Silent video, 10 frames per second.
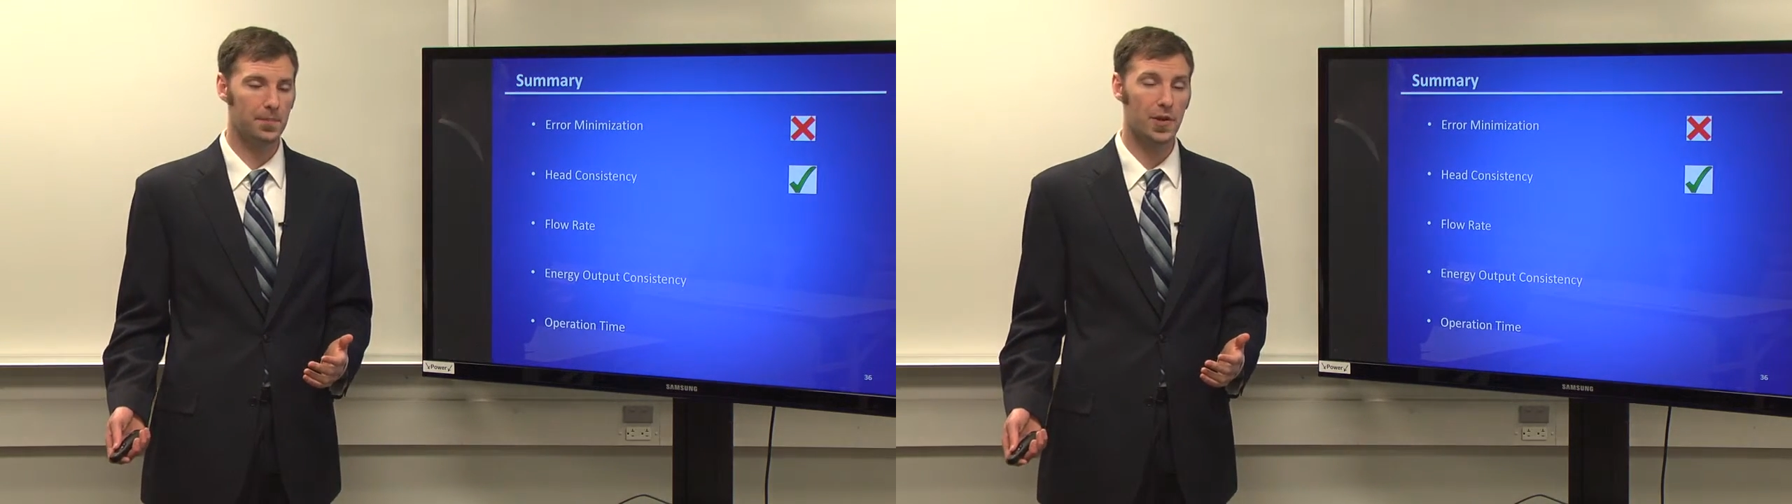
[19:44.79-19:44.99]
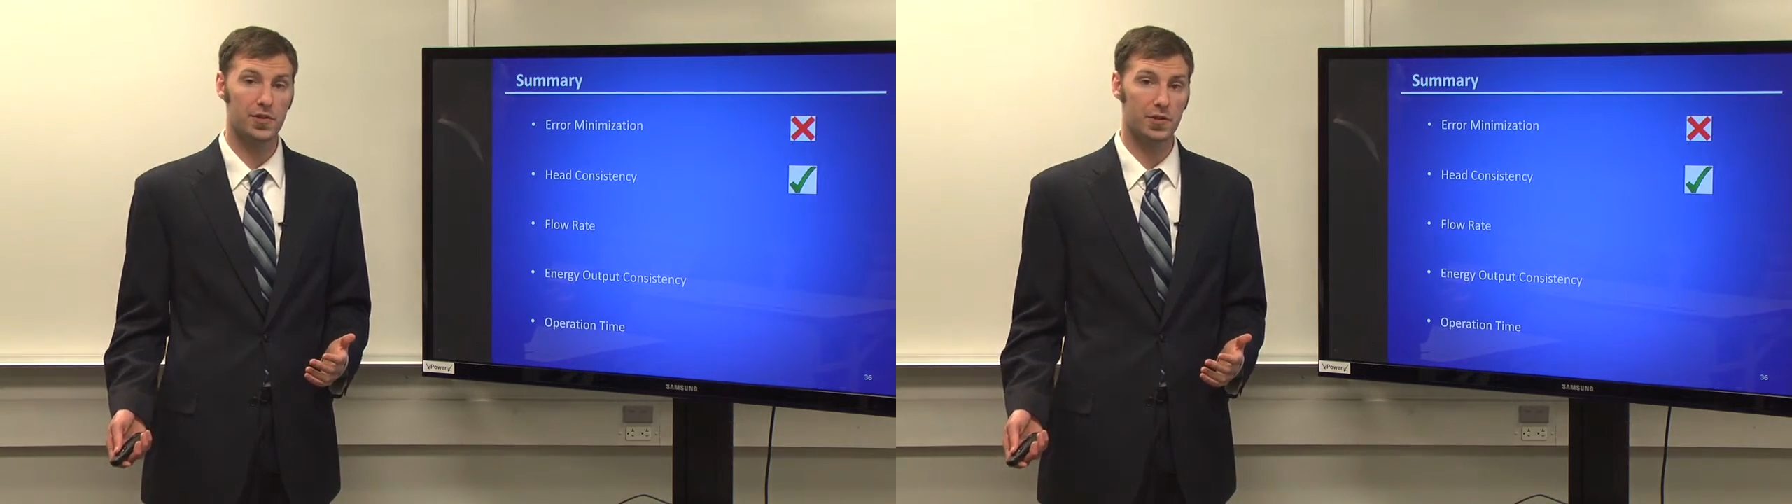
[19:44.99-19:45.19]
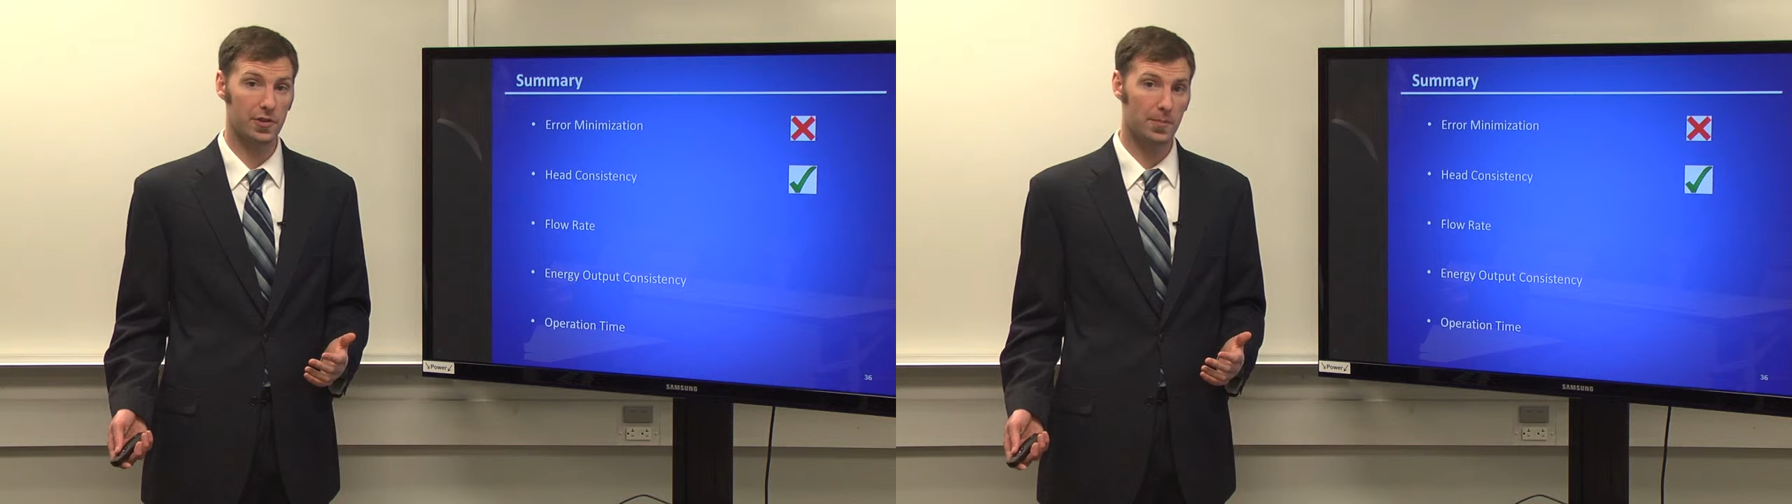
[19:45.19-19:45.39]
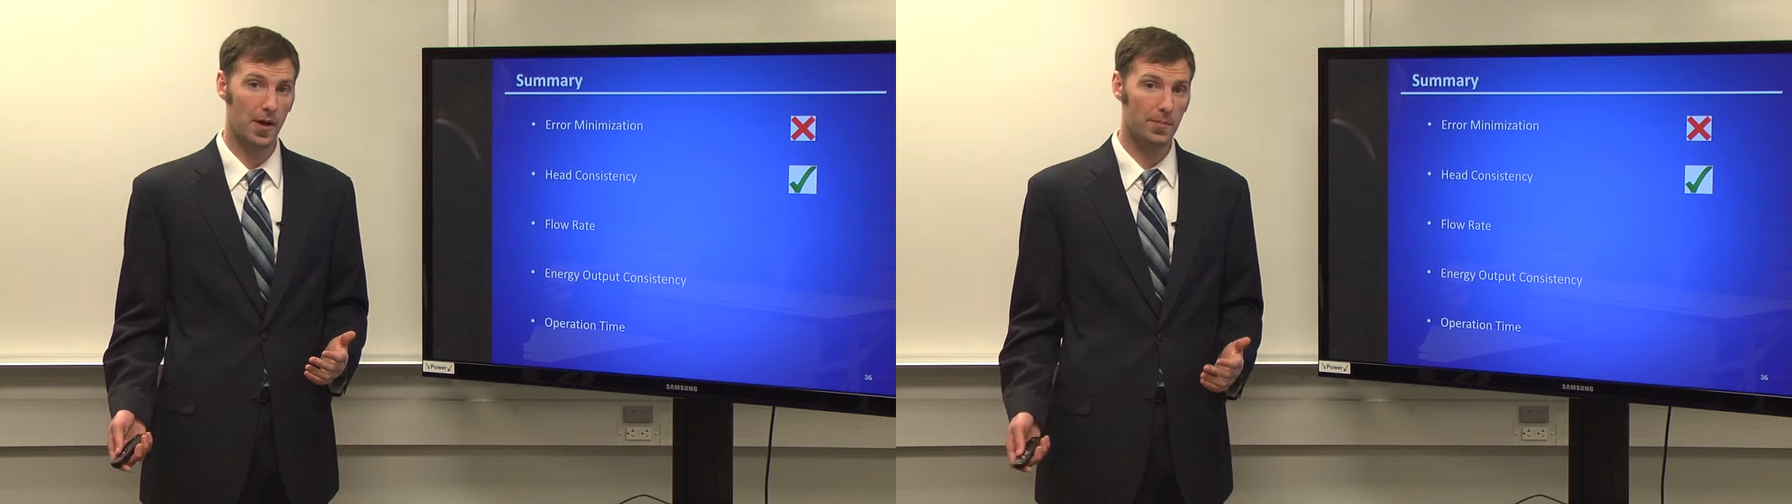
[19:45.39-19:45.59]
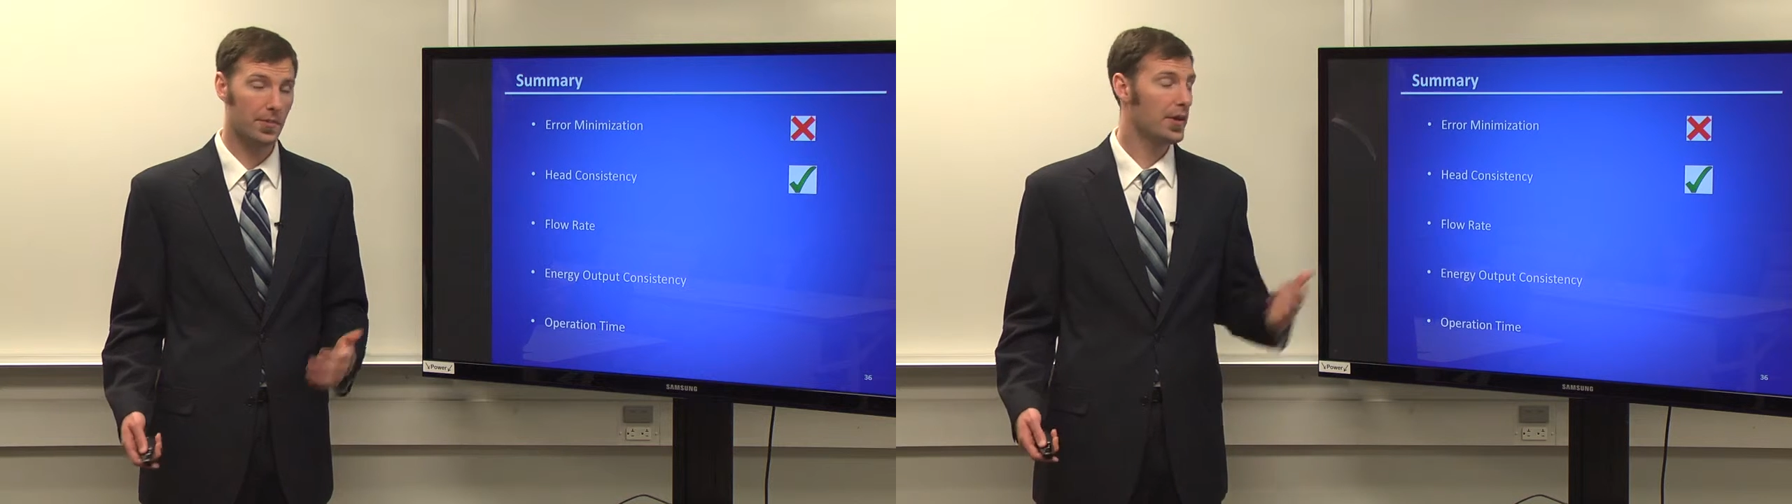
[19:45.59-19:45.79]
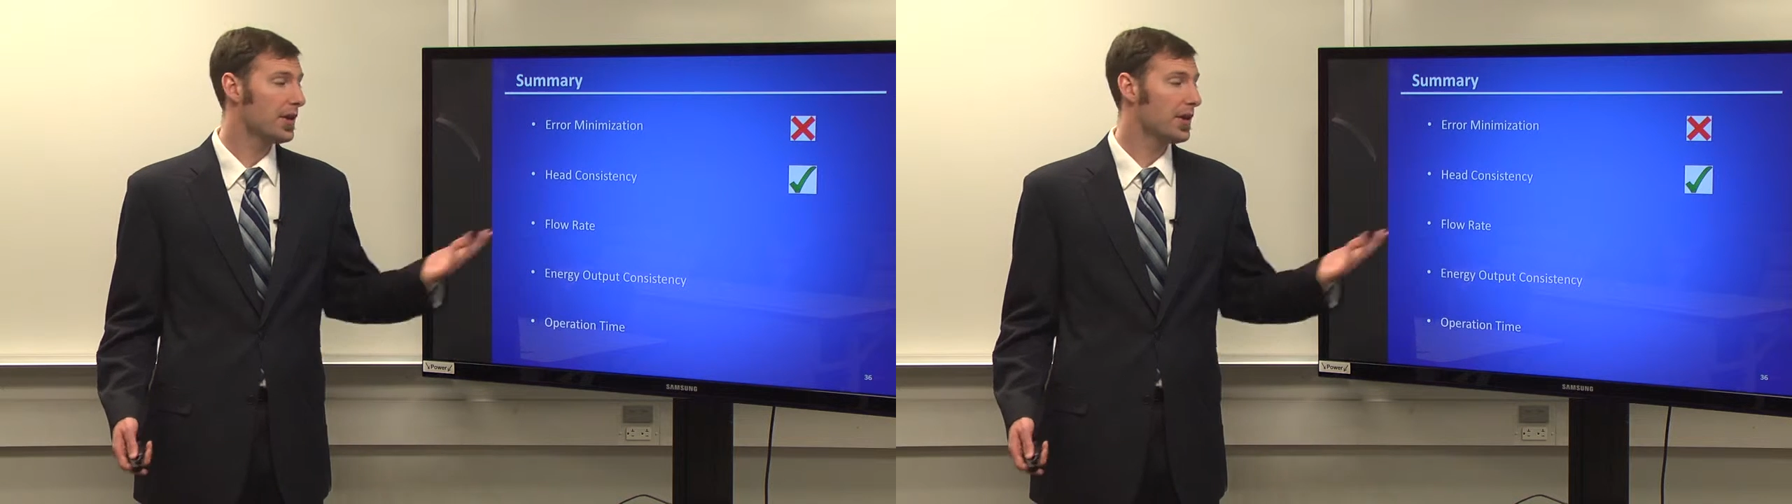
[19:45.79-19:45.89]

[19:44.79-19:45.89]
peristaltic pump,